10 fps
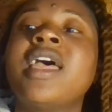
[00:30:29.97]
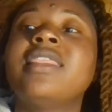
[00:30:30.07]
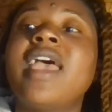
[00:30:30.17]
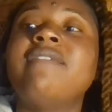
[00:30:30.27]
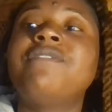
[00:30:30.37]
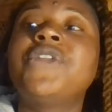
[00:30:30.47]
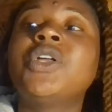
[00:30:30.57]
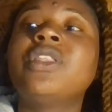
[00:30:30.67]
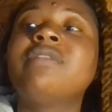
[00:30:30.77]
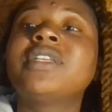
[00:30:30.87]
that
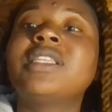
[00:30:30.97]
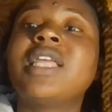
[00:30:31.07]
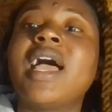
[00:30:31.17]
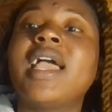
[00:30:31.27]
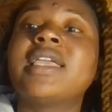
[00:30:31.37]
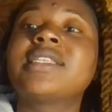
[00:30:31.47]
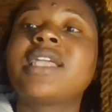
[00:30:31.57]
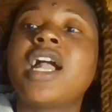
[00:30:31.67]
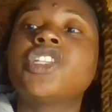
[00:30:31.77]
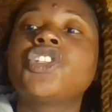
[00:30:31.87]
feel of decline is
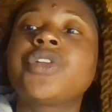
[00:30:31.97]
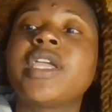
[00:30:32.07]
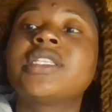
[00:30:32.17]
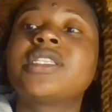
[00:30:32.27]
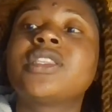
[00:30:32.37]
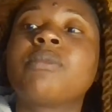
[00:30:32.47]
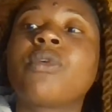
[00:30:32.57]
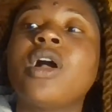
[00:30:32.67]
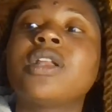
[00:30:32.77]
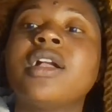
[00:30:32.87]
contrary to the
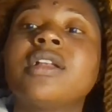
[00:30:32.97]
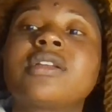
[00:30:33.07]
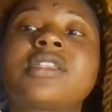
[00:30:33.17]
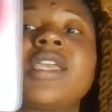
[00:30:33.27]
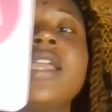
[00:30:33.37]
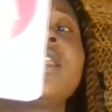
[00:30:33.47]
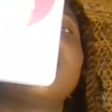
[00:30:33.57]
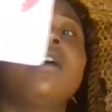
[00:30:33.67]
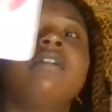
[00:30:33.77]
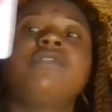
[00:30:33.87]
broader understanding
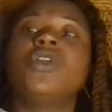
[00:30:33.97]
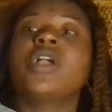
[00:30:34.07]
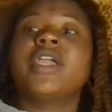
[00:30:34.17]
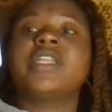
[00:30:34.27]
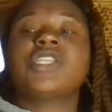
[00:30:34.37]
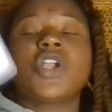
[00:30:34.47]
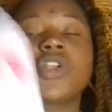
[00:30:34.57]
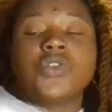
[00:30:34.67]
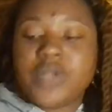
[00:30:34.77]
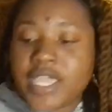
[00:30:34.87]
of your
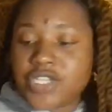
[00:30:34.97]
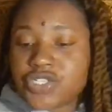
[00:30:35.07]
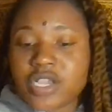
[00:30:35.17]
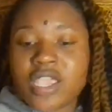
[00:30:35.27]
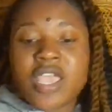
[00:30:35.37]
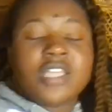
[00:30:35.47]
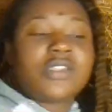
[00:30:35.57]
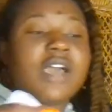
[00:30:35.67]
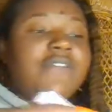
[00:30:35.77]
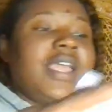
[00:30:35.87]
internal nature. So
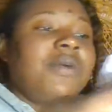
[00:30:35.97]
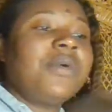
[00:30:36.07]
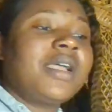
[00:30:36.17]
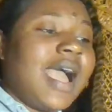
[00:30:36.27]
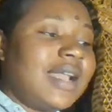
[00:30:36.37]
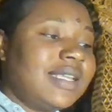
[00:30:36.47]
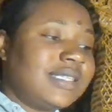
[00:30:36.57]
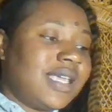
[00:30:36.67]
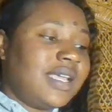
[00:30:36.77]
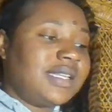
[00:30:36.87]
I feel like what God is
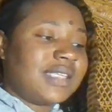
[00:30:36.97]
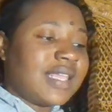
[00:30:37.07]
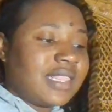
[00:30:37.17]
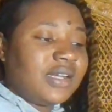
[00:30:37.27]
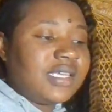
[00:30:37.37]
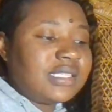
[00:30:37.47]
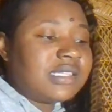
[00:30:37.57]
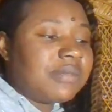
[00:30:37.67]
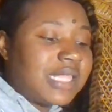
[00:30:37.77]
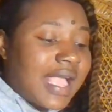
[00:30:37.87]
saying is like there needs
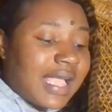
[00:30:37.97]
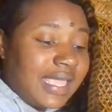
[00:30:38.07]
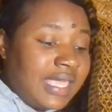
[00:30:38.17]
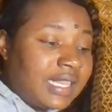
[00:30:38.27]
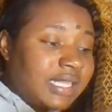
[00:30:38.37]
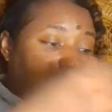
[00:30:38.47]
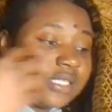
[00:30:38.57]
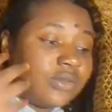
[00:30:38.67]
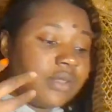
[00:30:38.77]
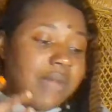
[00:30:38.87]
to be like a healing
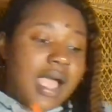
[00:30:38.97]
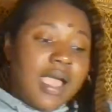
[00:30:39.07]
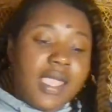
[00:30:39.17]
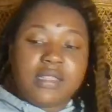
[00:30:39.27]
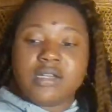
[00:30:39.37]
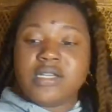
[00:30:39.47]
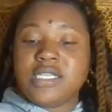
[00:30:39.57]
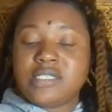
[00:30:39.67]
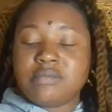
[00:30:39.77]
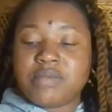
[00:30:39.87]
to the mind. There
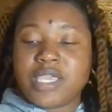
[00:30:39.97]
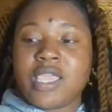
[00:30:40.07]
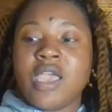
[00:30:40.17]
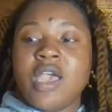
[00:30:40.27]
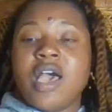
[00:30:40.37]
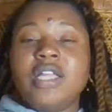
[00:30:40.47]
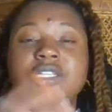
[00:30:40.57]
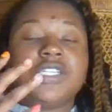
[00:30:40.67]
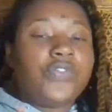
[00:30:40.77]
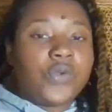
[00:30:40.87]
needs to be a
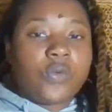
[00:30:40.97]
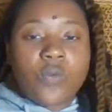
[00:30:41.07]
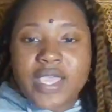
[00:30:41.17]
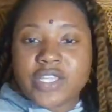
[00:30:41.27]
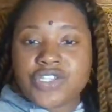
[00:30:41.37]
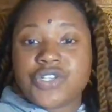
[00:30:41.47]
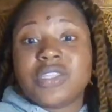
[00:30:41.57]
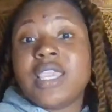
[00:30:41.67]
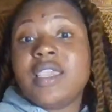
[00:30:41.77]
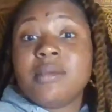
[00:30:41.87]
different way that you're
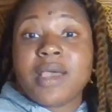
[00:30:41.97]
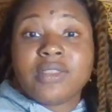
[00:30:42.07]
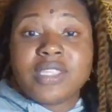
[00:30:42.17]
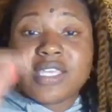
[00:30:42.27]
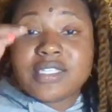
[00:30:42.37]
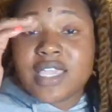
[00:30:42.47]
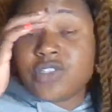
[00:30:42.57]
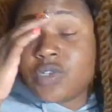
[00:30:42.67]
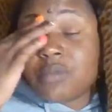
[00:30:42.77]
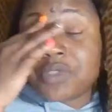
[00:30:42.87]
thinking about things.
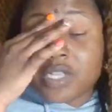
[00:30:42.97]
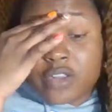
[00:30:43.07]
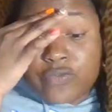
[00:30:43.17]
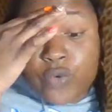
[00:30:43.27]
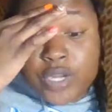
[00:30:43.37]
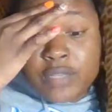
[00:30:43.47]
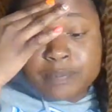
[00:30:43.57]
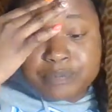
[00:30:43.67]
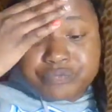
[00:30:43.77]
Angel number 3040.